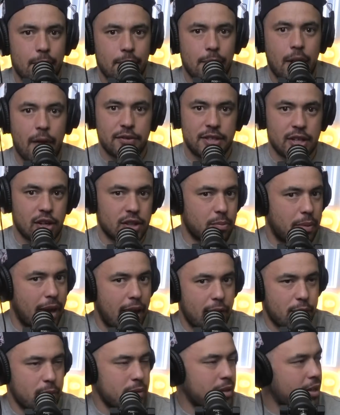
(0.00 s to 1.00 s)
Obviously got to
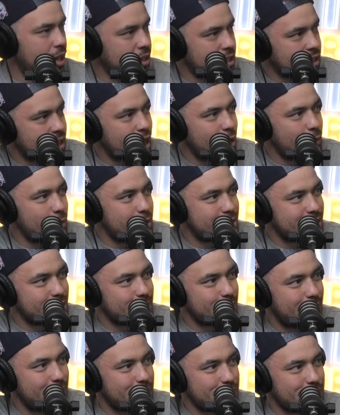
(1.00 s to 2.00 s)
play for him in the
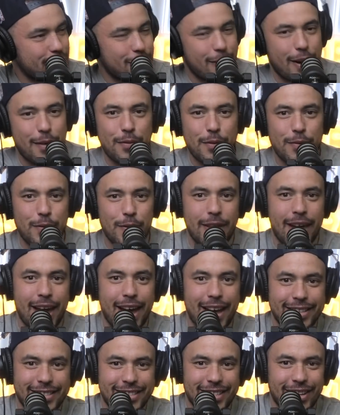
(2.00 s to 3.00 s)
Kiwis as well, so grateful for
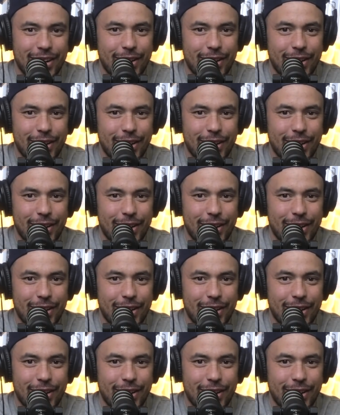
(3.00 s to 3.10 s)
that.